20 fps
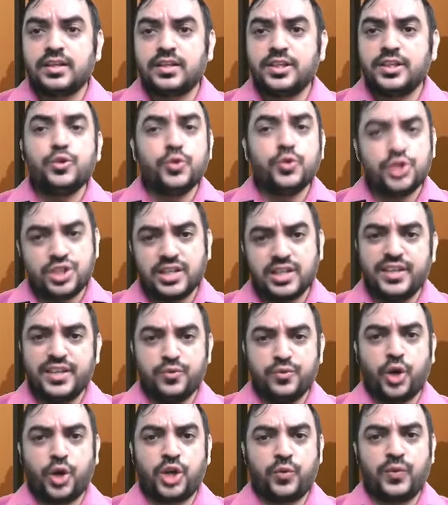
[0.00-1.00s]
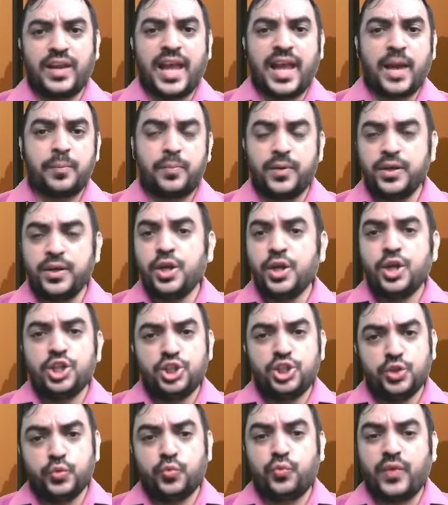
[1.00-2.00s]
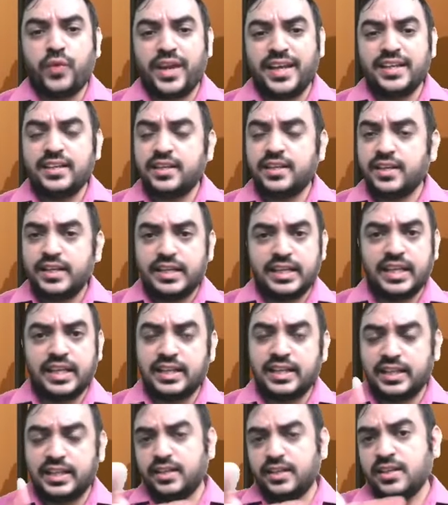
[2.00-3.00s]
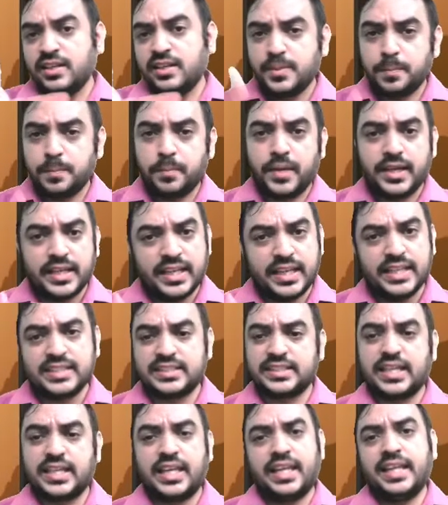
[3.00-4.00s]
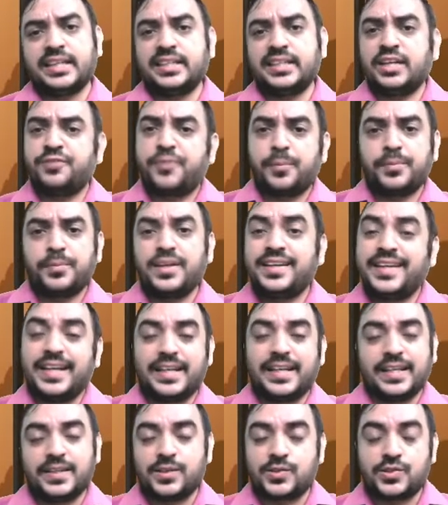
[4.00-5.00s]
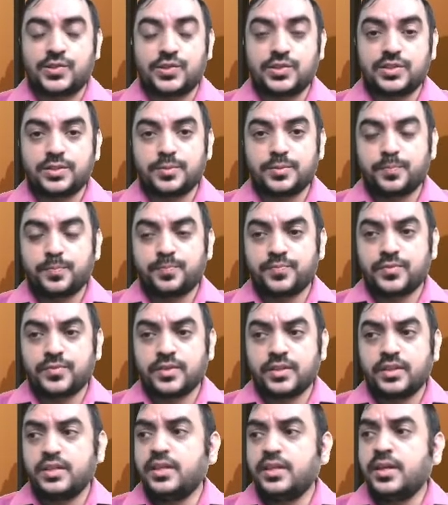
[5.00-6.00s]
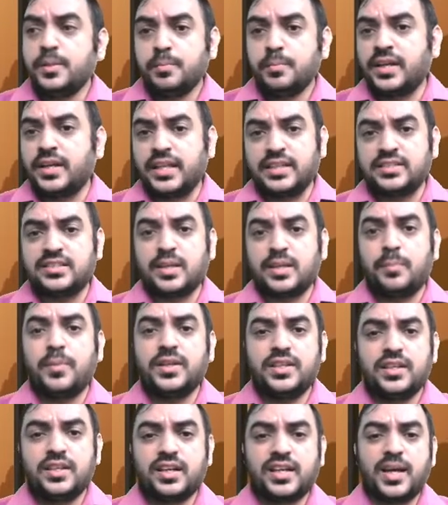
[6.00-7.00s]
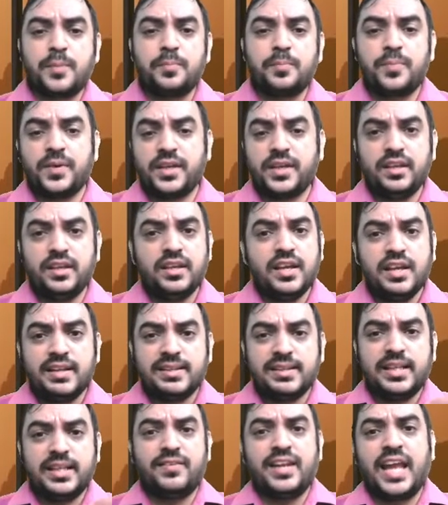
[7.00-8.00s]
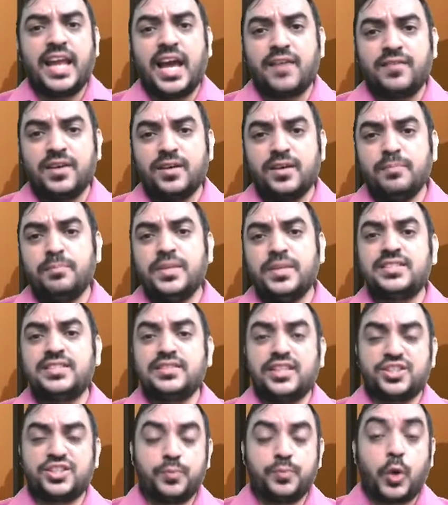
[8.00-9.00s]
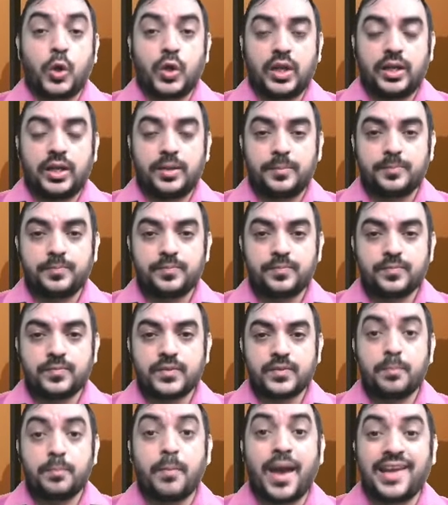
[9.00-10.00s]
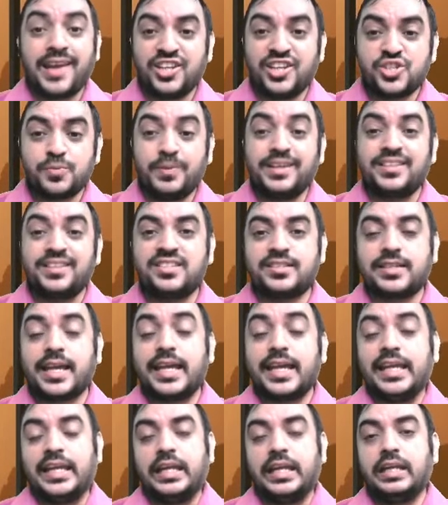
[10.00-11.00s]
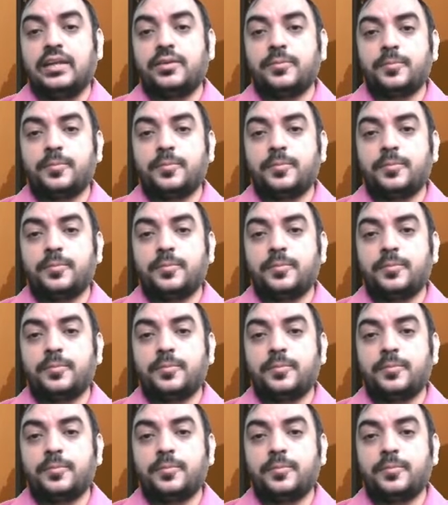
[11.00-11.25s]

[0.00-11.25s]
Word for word: usually what will happen? You wait till the money is collected from the debtors. But in some other company, they will have a business model management style,